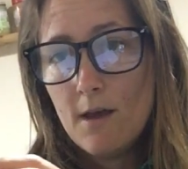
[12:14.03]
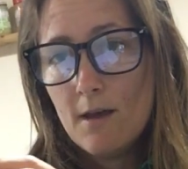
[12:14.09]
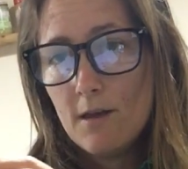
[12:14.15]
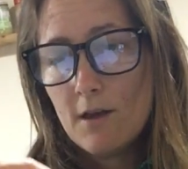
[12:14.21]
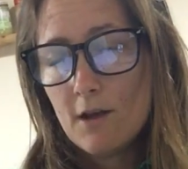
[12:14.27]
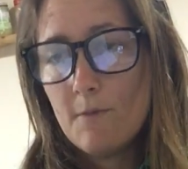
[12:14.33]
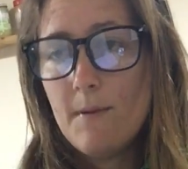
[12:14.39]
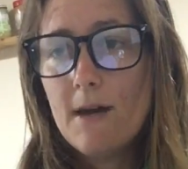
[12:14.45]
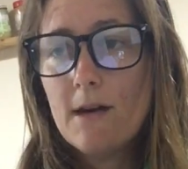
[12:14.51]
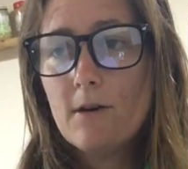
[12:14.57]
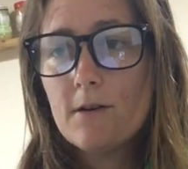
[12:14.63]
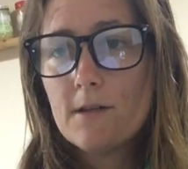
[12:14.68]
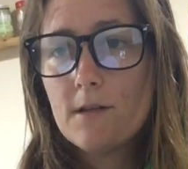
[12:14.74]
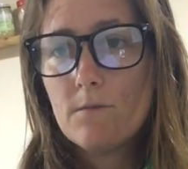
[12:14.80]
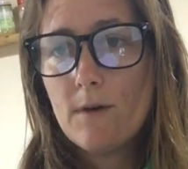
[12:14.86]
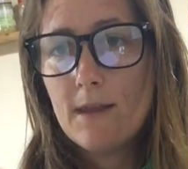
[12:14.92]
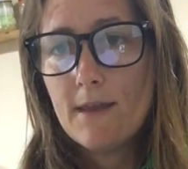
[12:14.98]
the commander is
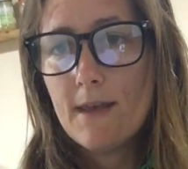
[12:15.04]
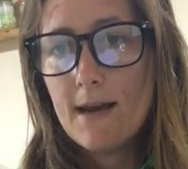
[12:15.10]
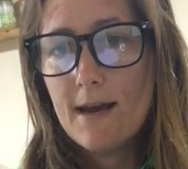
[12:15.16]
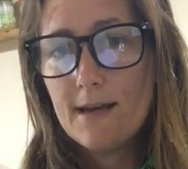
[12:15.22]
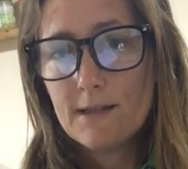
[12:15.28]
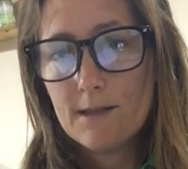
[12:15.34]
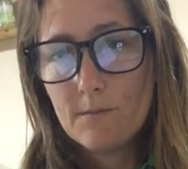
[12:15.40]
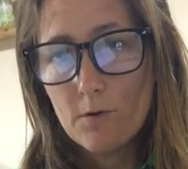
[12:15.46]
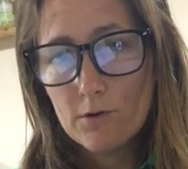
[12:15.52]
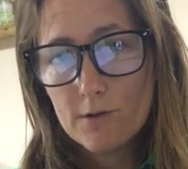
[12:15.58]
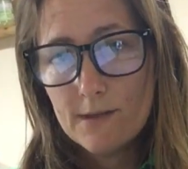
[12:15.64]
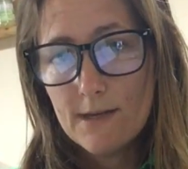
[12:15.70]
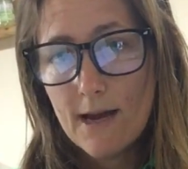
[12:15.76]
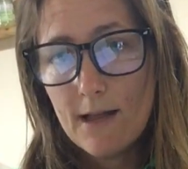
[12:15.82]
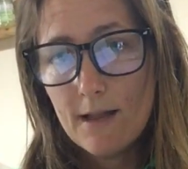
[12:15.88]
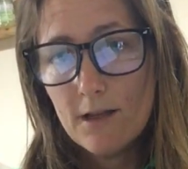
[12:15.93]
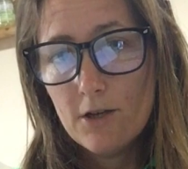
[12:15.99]
the one that has the most
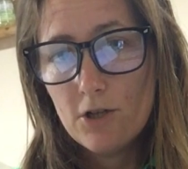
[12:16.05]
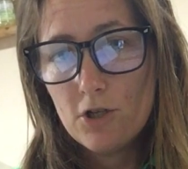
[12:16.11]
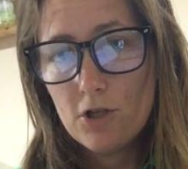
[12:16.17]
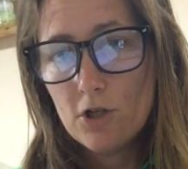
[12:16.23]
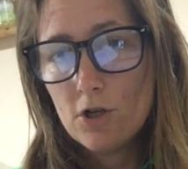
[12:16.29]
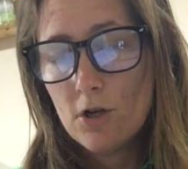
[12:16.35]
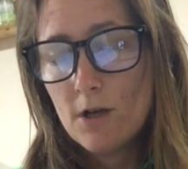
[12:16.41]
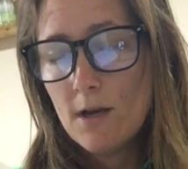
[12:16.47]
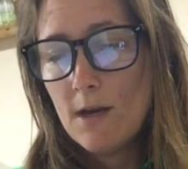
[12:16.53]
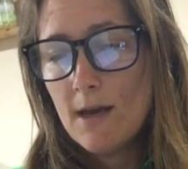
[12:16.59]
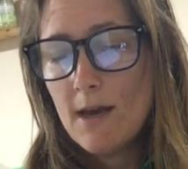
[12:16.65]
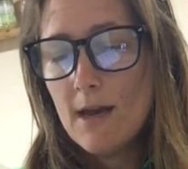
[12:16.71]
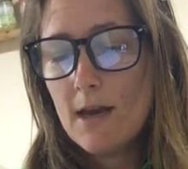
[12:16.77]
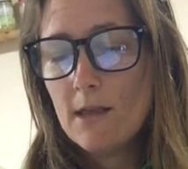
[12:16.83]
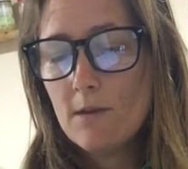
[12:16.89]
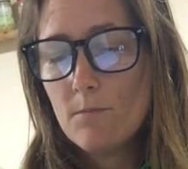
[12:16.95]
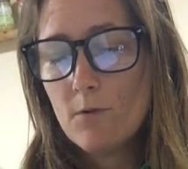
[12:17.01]
knowledge
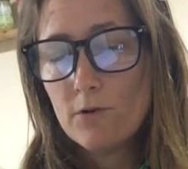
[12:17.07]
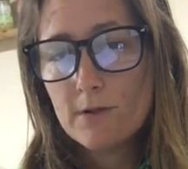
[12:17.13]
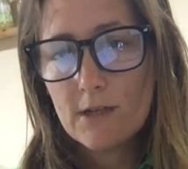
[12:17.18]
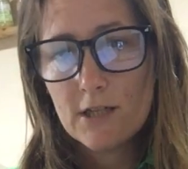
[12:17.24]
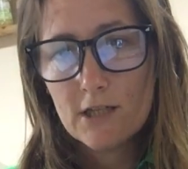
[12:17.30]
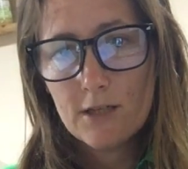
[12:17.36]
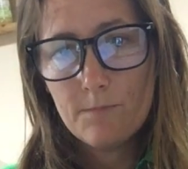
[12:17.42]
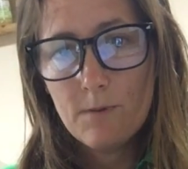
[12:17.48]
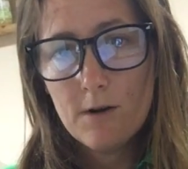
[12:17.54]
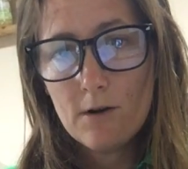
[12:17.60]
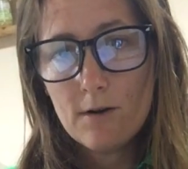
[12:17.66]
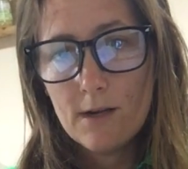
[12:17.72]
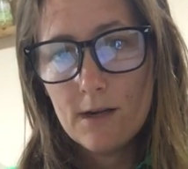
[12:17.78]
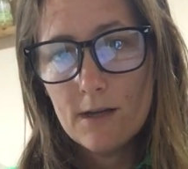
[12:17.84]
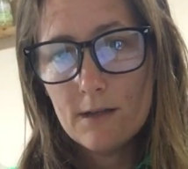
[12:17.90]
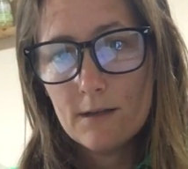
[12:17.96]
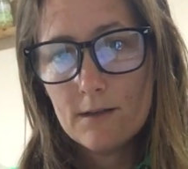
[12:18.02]
and the most
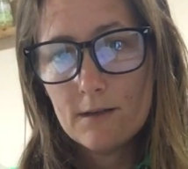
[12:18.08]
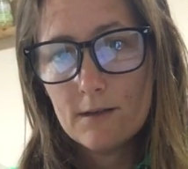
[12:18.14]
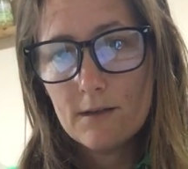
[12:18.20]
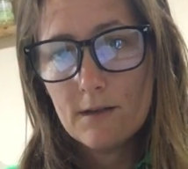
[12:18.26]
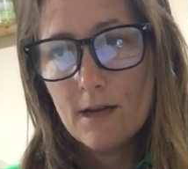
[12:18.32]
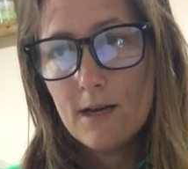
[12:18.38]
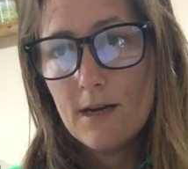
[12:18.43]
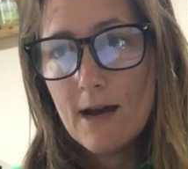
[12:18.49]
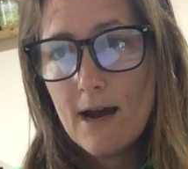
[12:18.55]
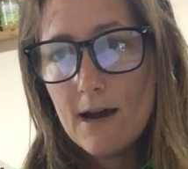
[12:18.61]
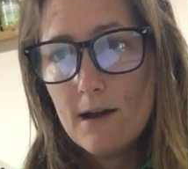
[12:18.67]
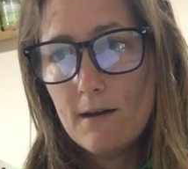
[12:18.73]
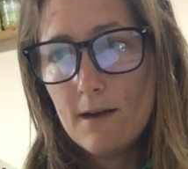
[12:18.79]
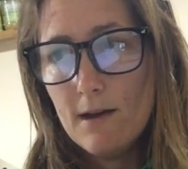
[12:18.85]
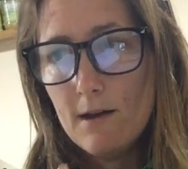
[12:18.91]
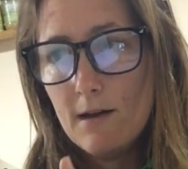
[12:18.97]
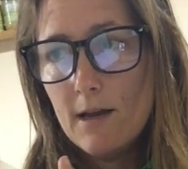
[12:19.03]
experience
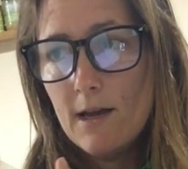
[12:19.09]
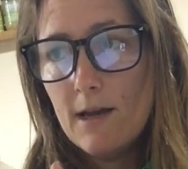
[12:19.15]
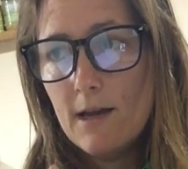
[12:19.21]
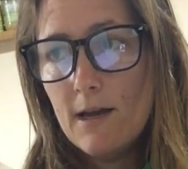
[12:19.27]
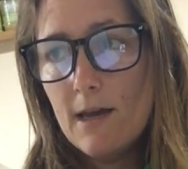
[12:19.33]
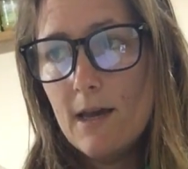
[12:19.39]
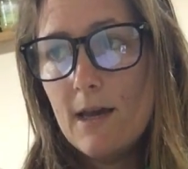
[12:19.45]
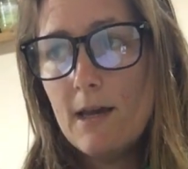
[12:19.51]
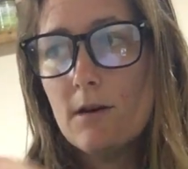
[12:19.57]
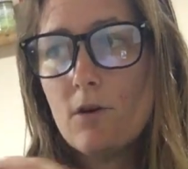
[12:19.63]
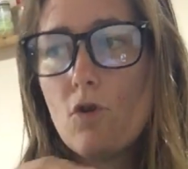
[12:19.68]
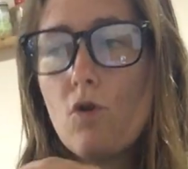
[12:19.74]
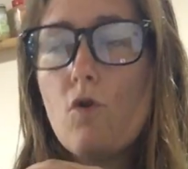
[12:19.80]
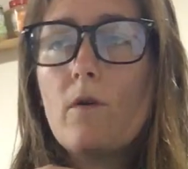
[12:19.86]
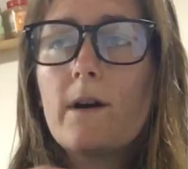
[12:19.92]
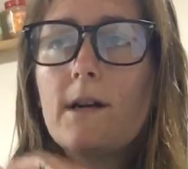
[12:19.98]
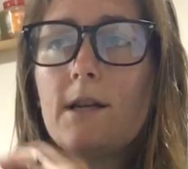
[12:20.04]
in
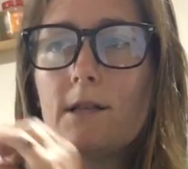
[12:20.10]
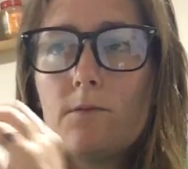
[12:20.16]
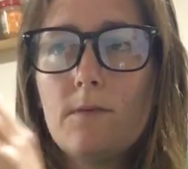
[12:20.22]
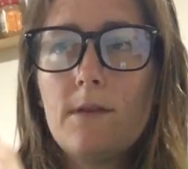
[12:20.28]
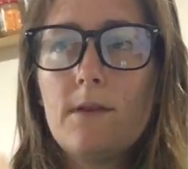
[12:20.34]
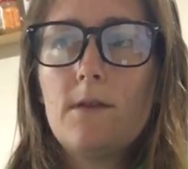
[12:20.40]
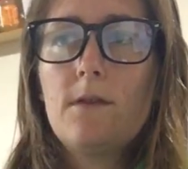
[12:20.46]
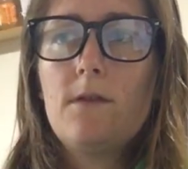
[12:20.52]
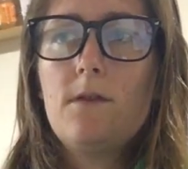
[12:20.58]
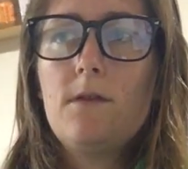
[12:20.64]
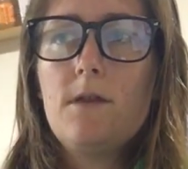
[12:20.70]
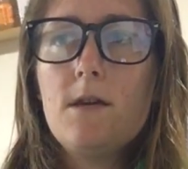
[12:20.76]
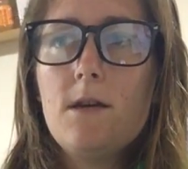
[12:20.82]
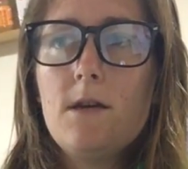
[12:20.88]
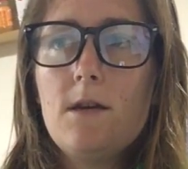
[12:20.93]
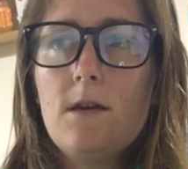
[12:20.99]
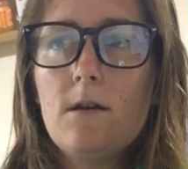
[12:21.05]
accordance with
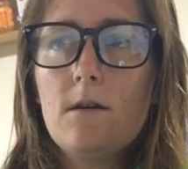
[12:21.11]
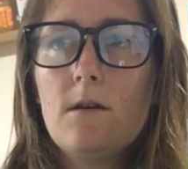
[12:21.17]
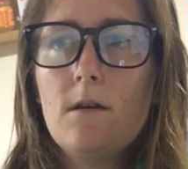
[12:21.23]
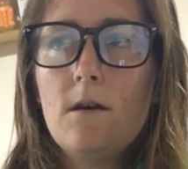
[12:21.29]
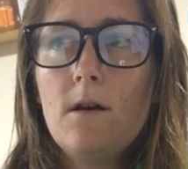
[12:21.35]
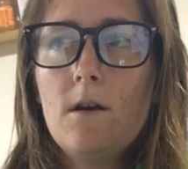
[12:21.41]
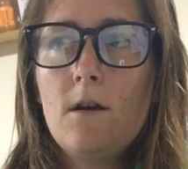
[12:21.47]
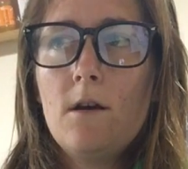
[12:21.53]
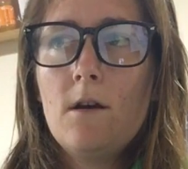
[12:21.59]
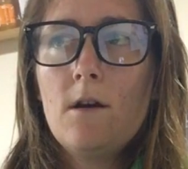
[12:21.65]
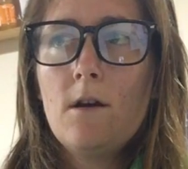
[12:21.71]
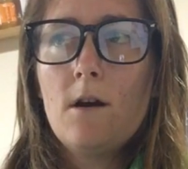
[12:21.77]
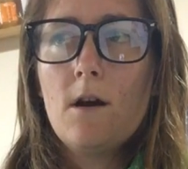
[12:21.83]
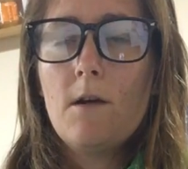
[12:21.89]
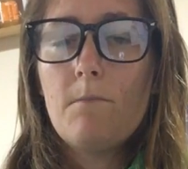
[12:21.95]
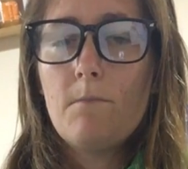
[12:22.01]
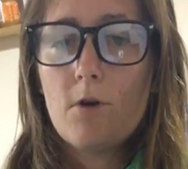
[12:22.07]
the
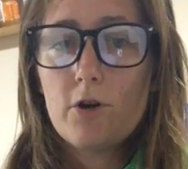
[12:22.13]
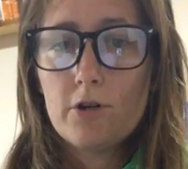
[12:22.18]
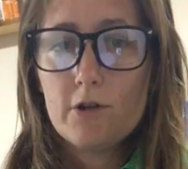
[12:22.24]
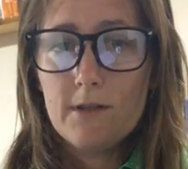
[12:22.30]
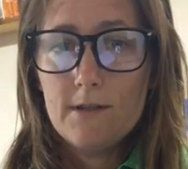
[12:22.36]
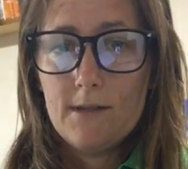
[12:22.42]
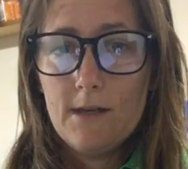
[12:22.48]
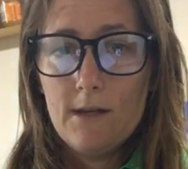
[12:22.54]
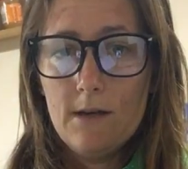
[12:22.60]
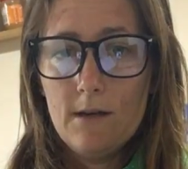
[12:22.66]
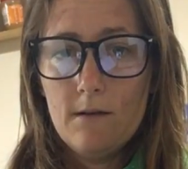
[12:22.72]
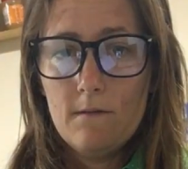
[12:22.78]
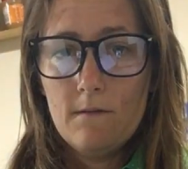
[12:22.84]
emergency.